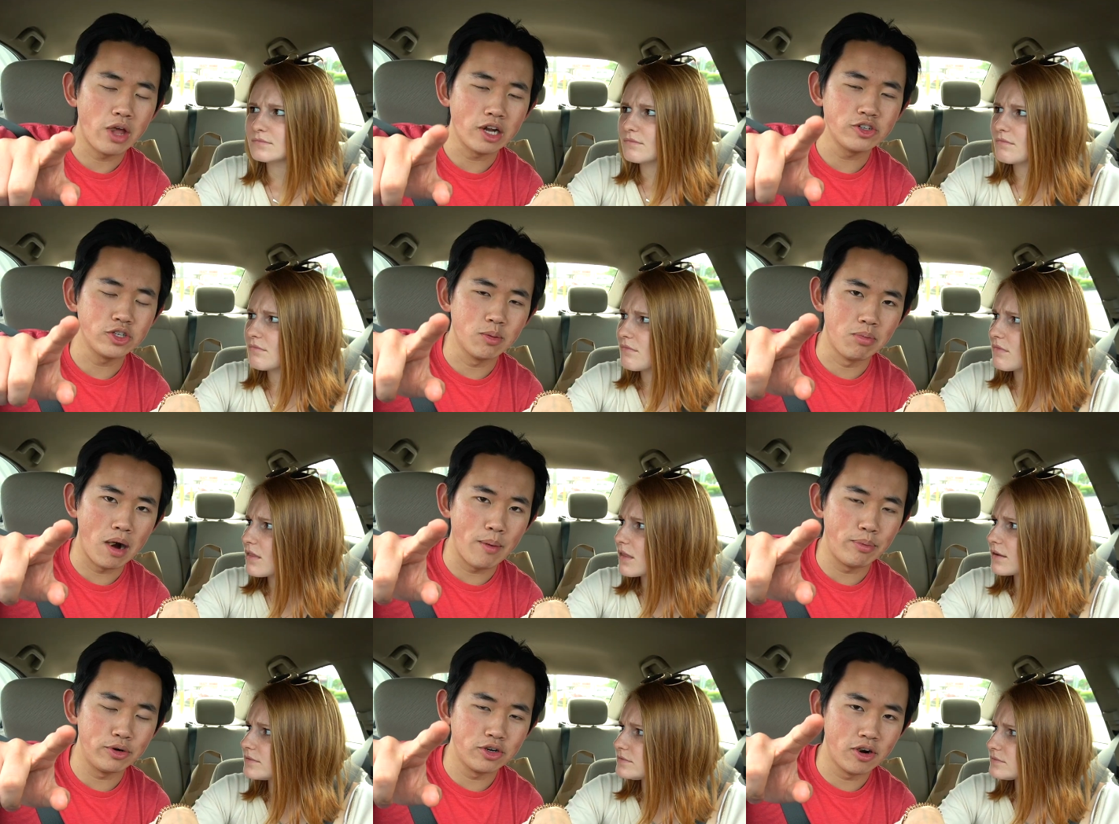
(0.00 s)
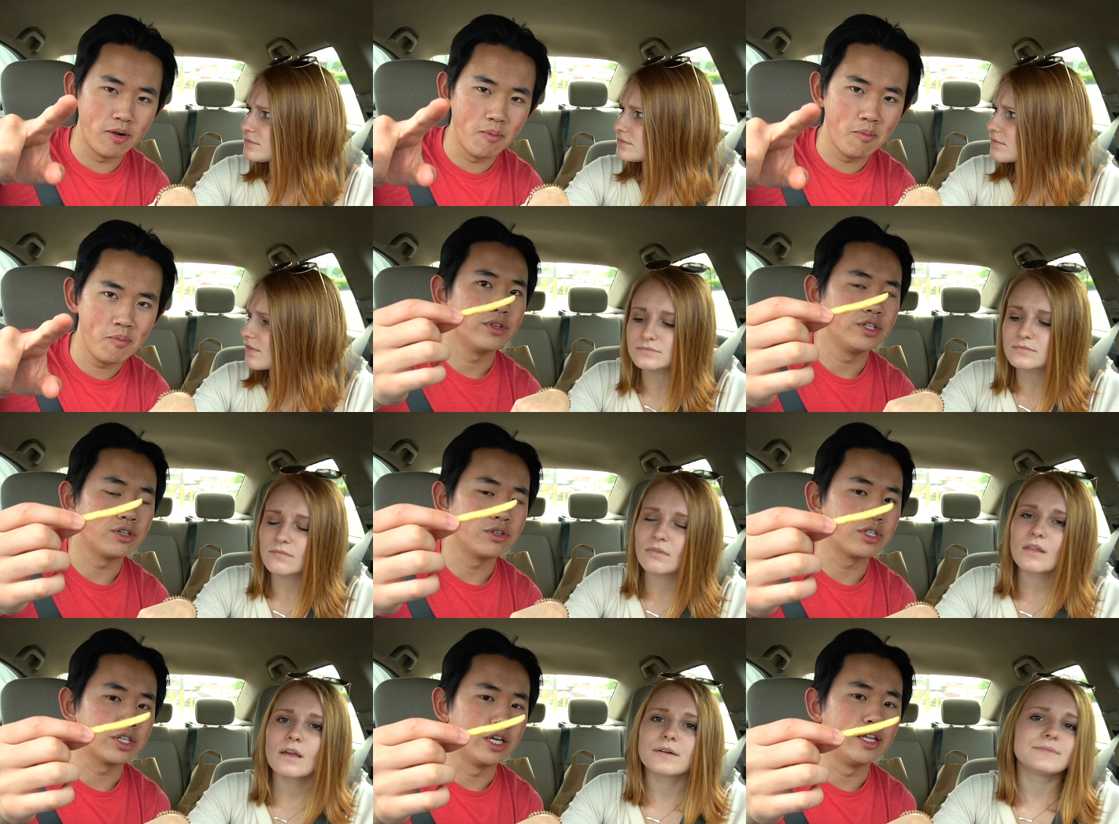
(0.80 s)
Speaker 1: that's the proper term.
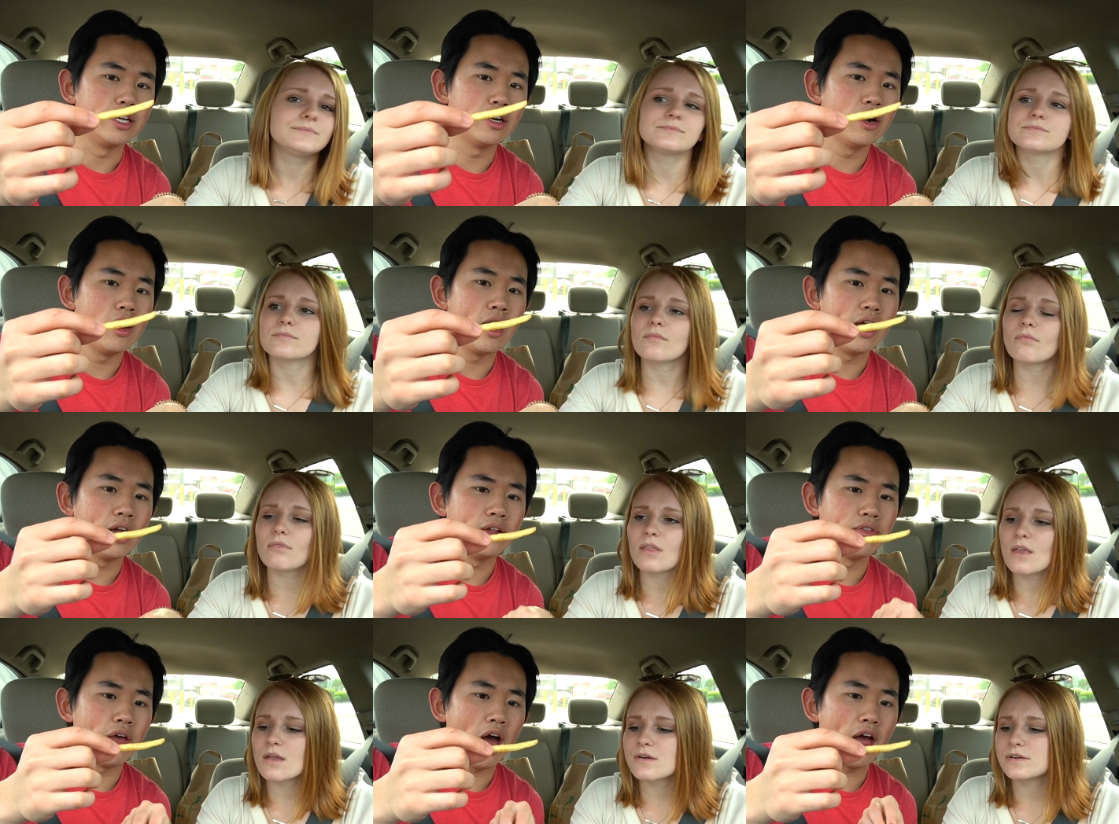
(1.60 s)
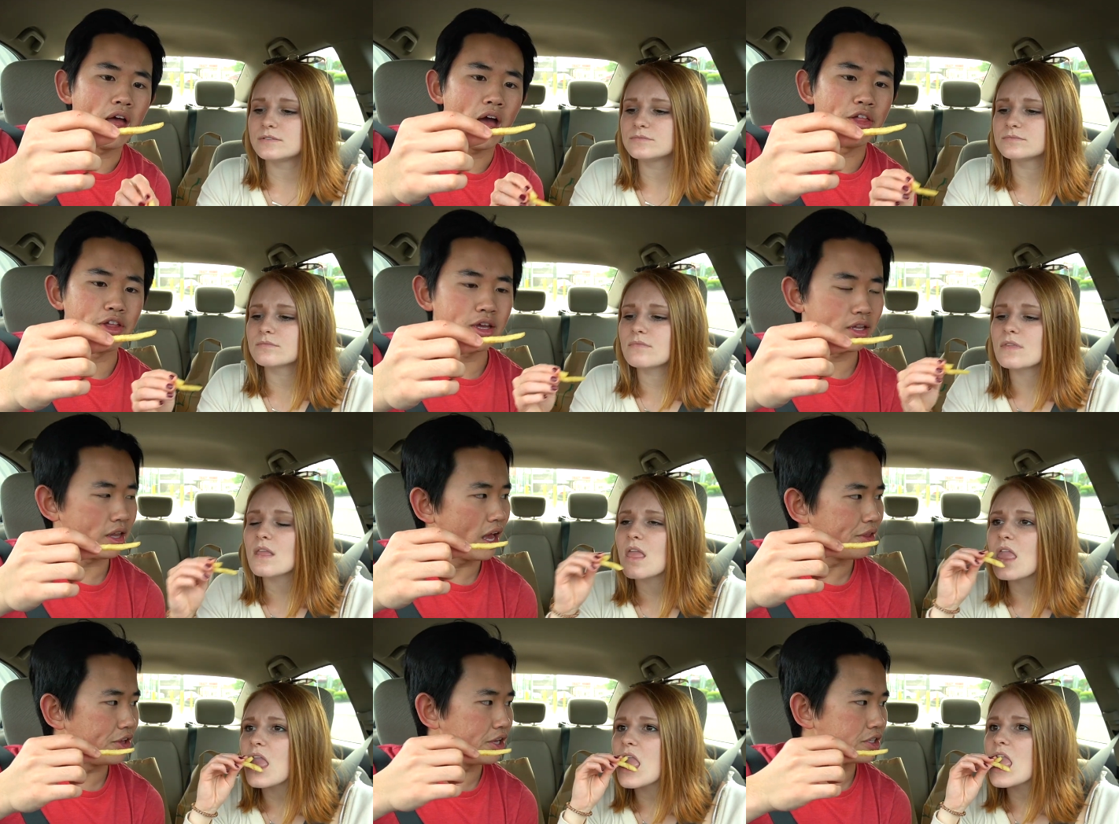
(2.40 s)
These are skinnier, and I, I think
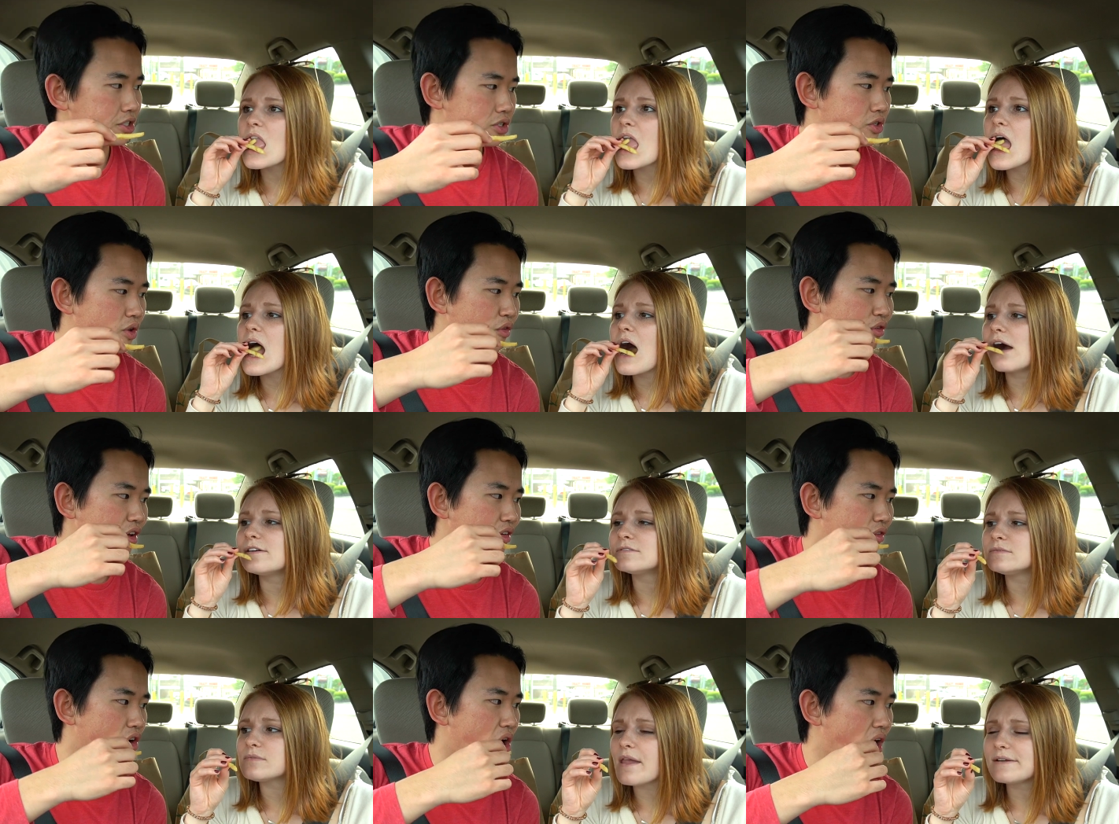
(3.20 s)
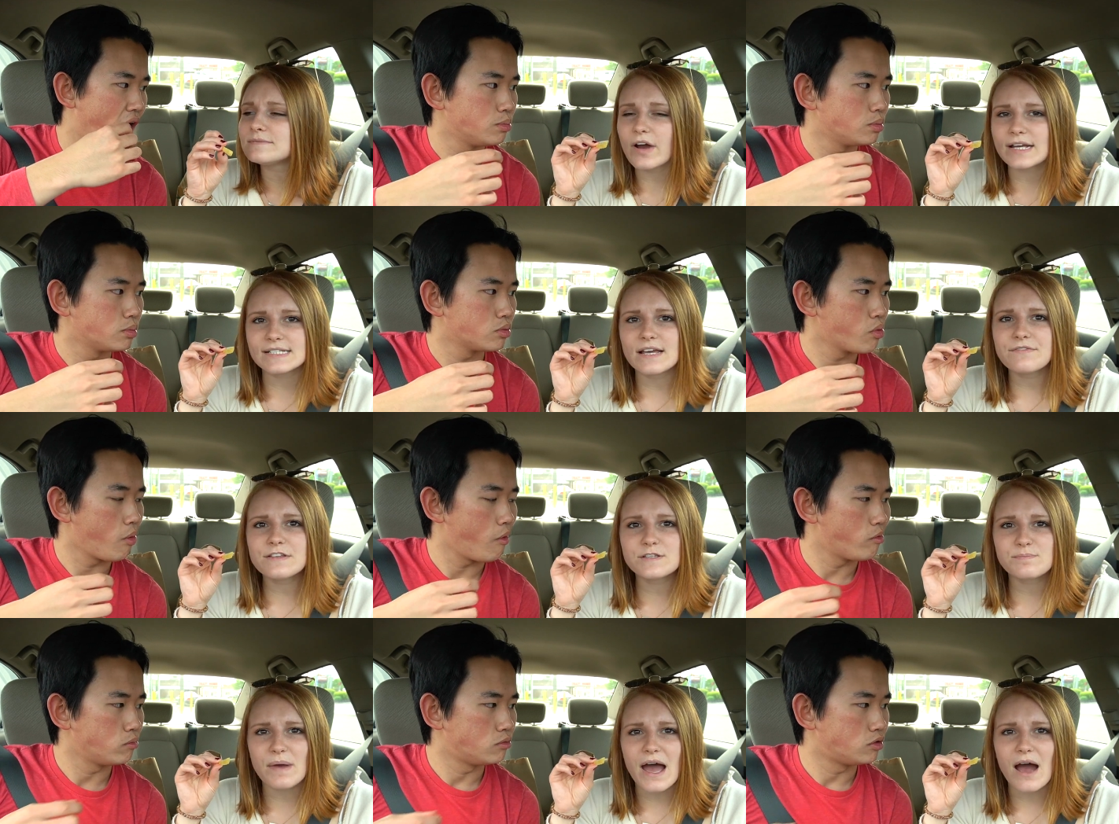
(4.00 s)
it enhances the flavor.
Speaker 2: Fries have
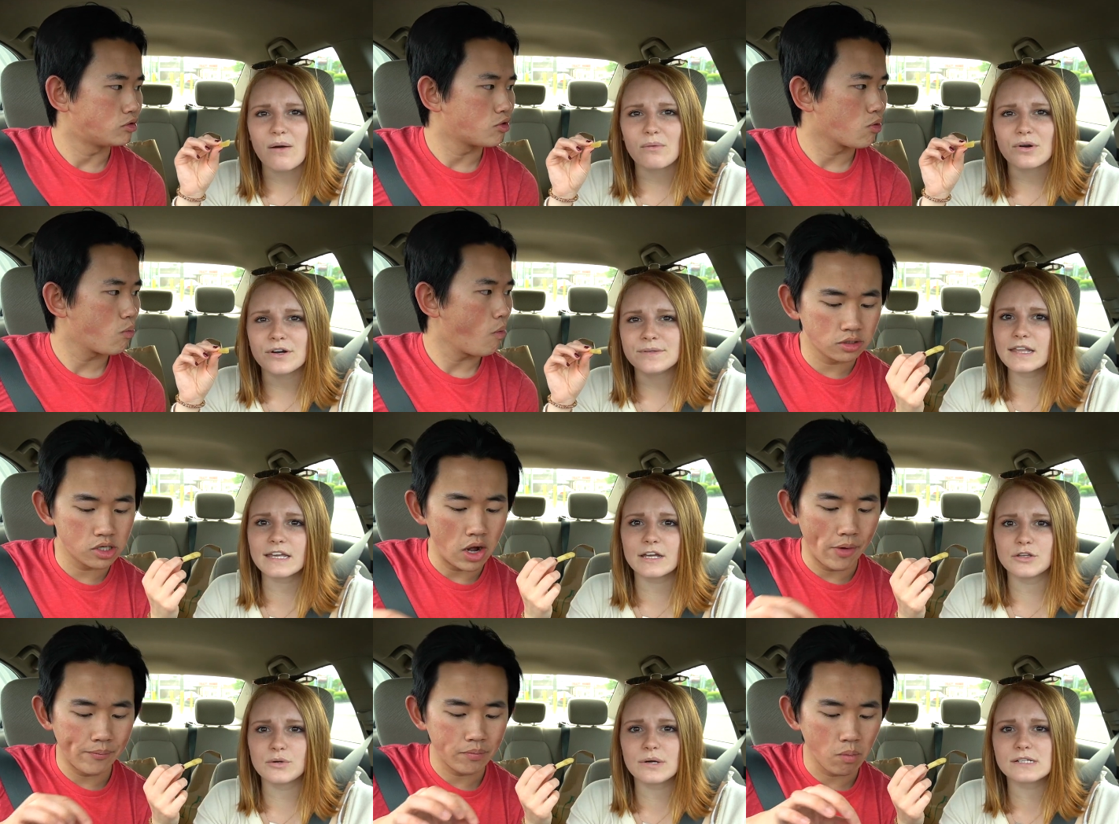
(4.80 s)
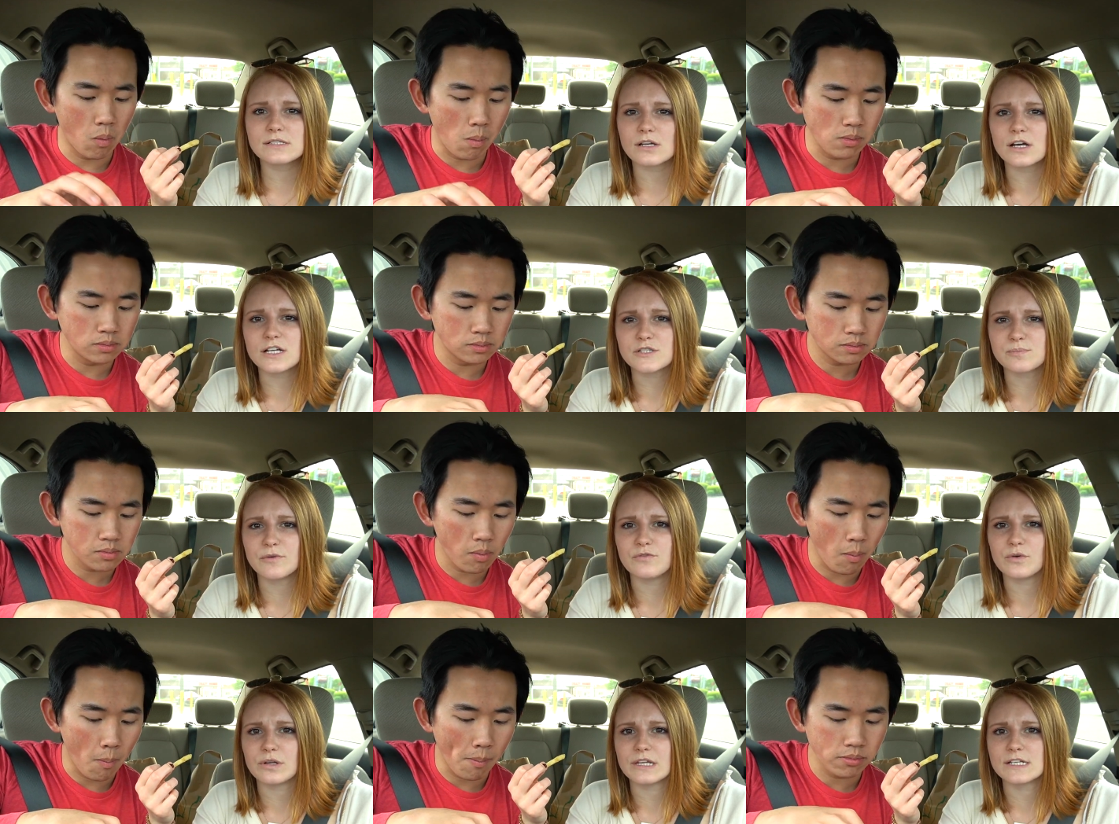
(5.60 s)
this power. Like, you guys saw us
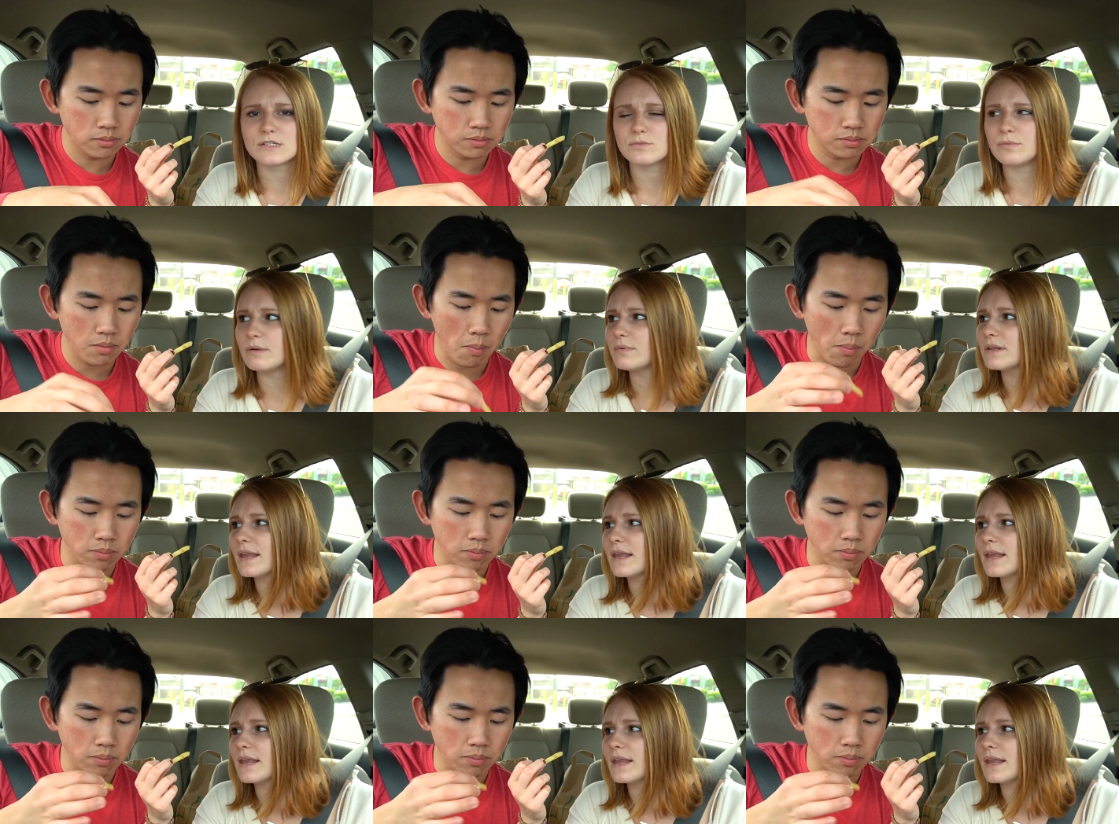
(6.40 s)
before this. We were